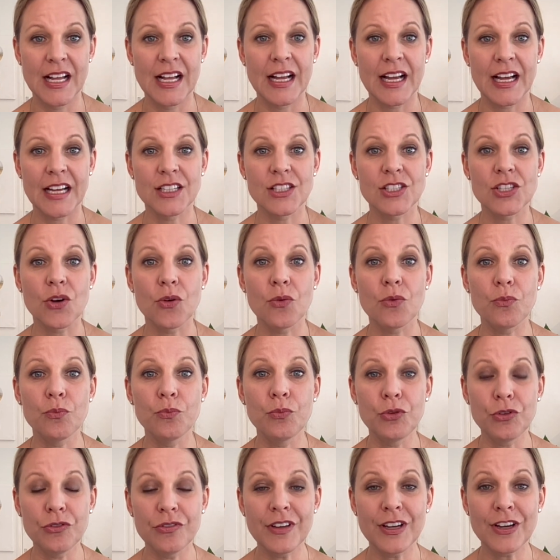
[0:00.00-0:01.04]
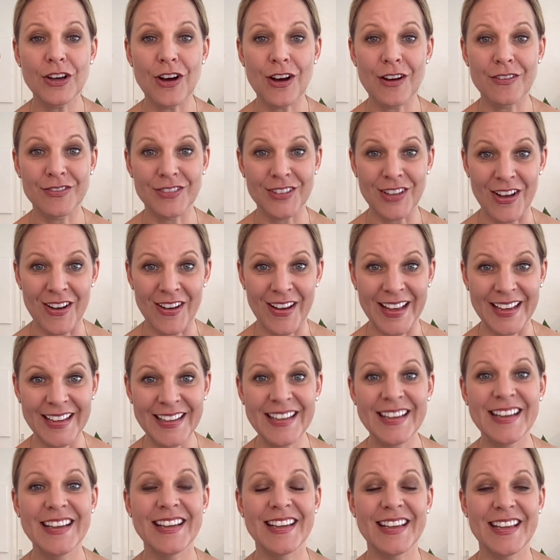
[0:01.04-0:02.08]
And so moving offline
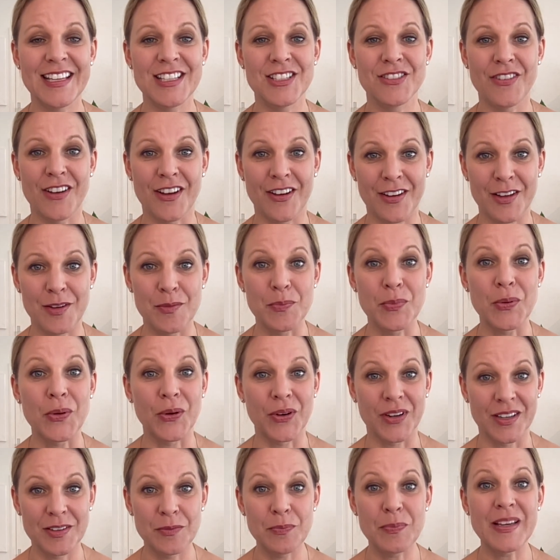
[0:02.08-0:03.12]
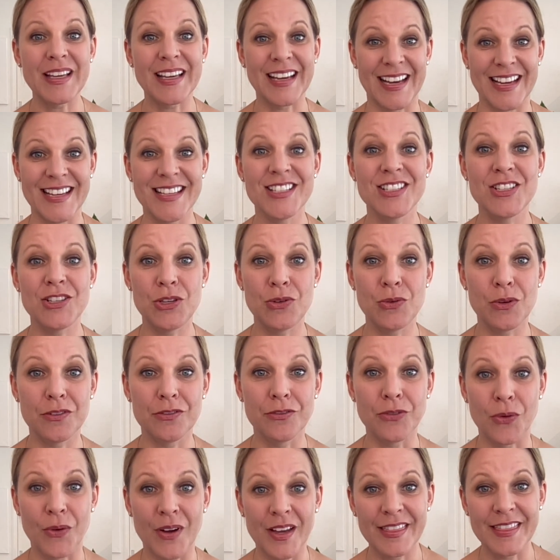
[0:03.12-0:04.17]
is very important because you
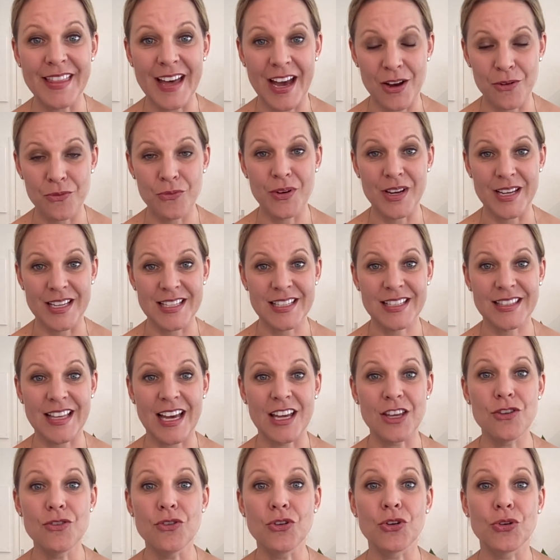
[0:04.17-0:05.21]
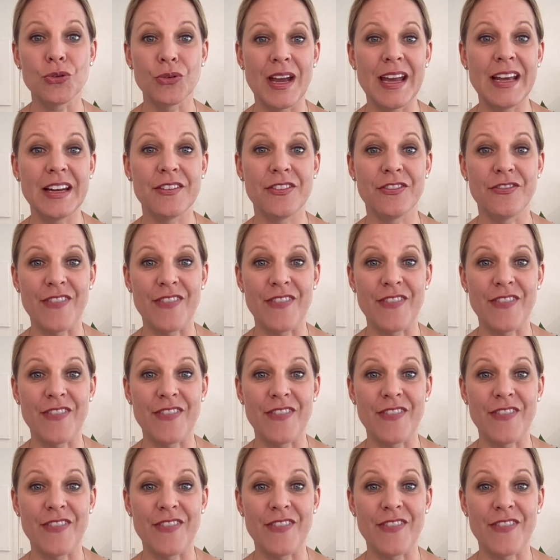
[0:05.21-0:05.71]
avoid that risk that you create a